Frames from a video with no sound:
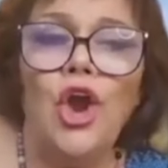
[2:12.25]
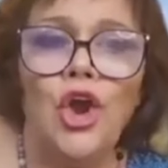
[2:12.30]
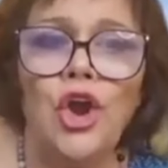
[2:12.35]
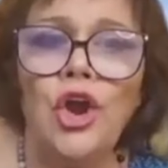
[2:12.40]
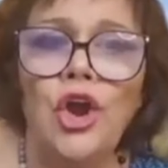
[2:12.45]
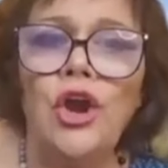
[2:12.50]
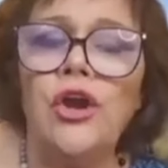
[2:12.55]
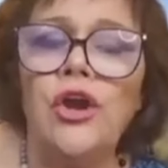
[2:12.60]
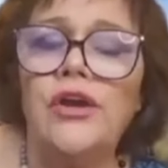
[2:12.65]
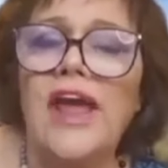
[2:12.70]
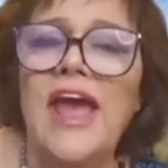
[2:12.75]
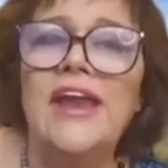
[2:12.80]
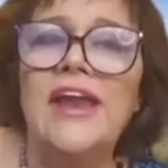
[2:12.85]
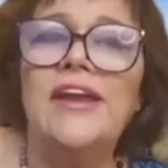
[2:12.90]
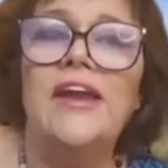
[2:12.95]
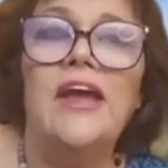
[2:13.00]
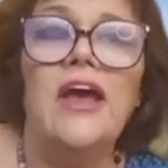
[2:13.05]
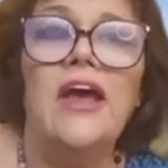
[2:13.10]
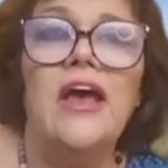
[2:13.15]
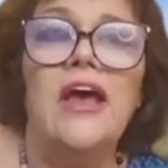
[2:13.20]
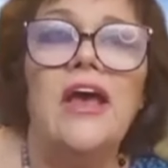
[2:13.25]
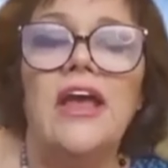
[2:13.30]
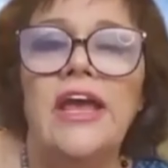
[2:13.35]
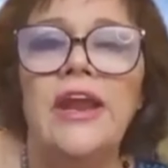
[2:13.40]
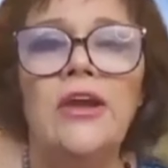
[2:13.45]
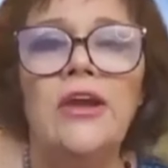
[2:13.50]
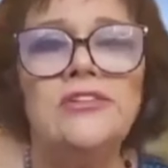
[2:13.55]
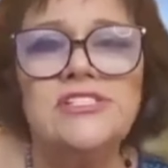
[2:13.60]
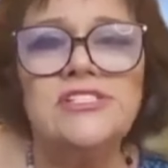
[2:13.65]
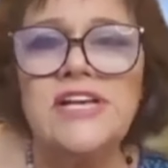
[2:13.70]
hurt, and
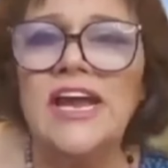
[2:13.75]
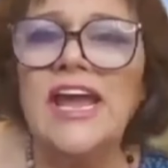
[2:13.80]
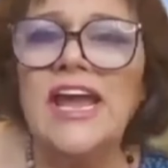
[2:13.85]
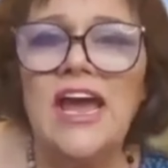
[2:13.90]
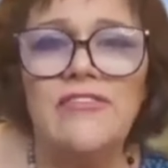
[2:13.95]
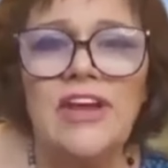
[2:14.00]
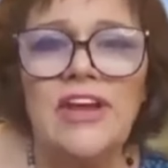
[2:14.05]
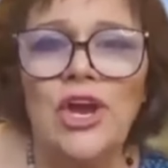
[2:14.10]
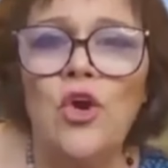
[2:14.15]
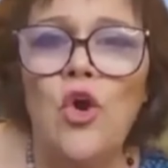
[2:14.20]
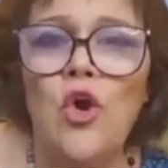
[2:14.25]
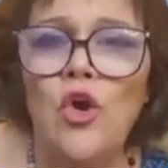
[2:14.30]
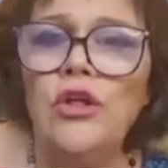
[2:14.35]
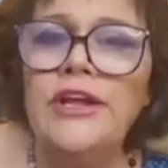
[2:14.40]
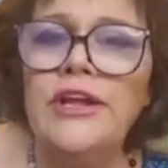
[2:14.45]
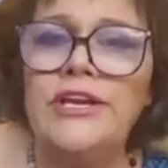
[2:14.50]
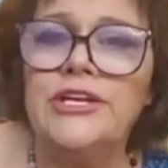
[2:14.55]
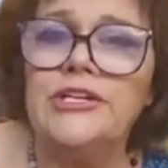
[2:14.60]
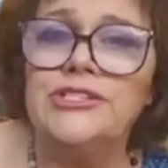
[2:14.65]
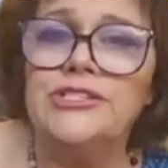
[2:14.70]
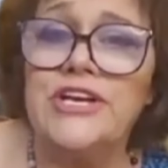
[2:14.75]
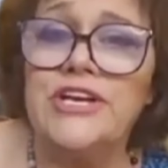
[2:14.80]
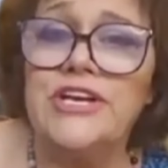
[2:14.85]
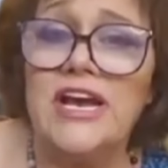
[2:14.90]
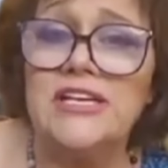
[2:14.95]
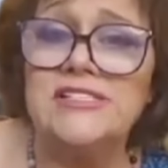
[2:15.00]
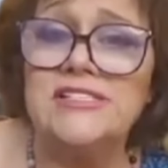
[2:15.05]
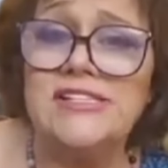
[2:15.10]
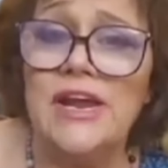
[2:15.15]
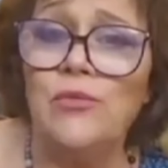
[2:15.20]
you know, it's like having a hole in your
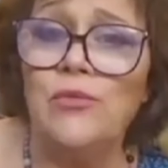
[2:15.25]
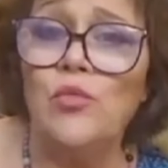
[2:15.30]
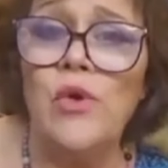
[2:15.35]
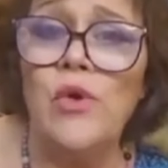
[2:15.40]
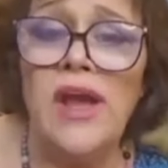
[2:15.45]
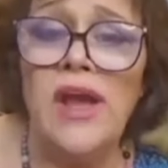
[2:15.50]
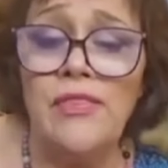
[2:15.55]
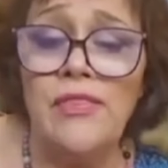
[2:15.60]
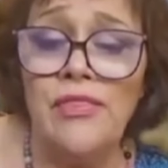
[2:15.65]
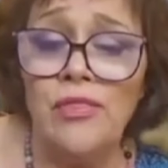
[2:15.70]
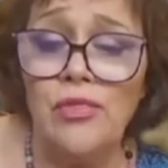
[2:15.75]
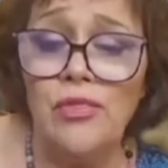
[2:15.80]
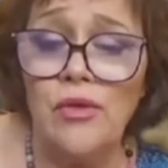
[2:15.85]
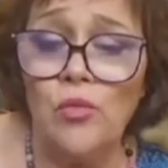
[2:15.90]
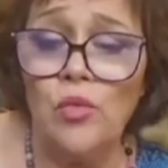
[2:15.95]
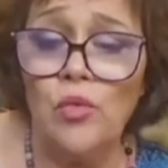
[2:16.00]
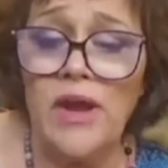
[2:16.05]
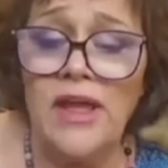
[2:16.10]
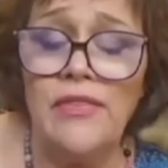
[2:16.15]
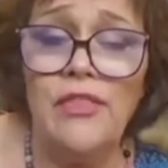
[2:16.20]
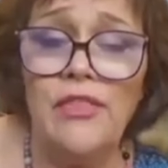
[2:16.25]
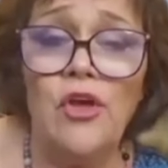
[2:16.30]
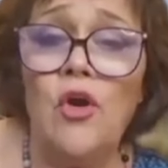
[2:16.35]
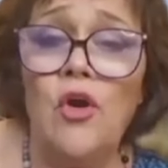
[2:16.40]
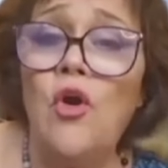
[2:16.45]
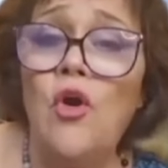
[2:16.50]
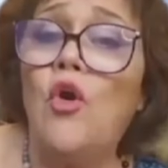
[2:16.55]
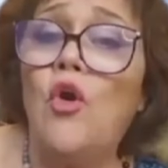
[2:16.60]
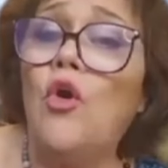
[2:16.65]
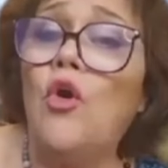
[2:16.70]
chest, and when
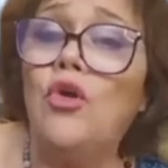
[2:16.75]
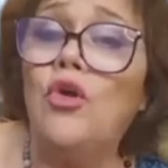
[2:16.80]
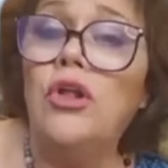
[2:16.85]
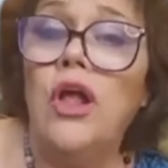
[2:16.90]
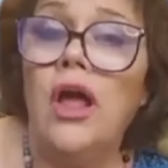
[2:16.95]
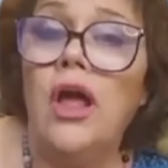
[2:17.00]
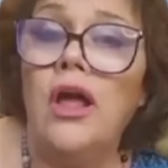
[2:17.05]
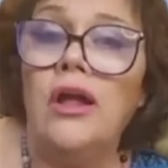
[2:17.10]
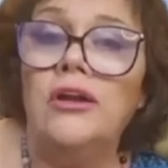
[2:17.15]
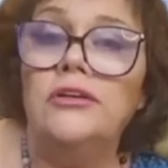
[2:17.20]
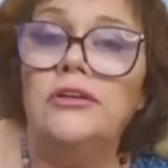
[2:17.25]
the hole